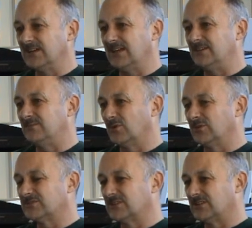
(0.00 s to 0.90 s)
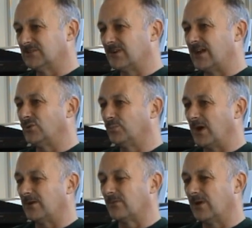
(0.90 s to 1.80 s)
heading what Randall
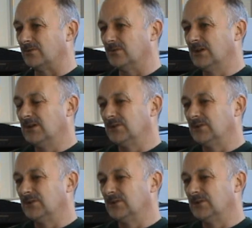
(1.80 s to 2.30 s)
Butt wrote